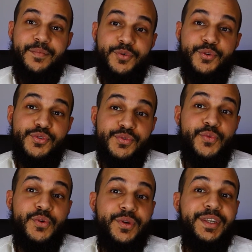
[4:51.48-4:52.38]
Because
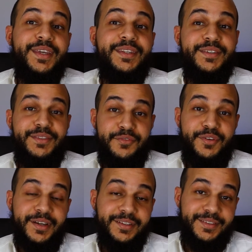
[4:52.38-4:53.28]
when any
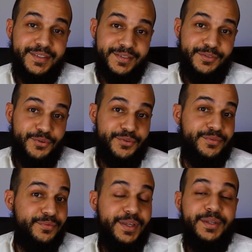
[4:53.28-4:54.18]
difficulties or
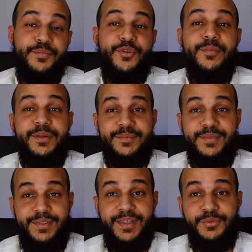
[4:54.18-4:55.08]
any
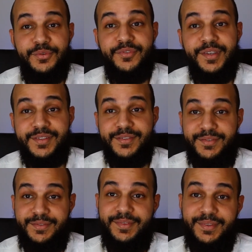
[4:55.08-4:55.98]
problems that we face,
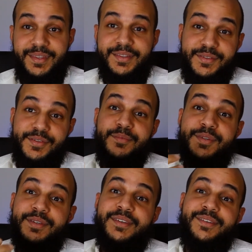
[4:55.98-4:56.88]
that
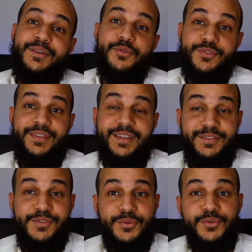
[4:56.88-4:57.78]
something looks that
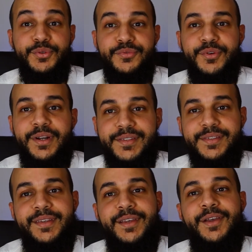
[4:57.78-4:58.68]
is not good for
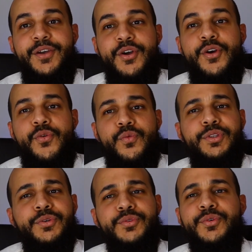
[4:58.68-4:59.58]
us, We
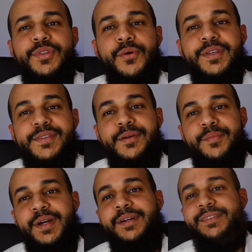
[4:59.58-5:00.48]
don't know the wisdom
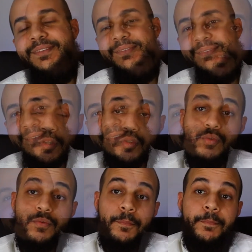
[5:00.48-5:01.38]
behind.
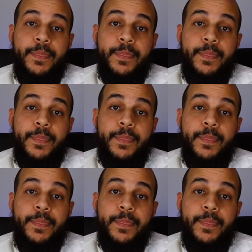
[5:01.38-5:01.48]
So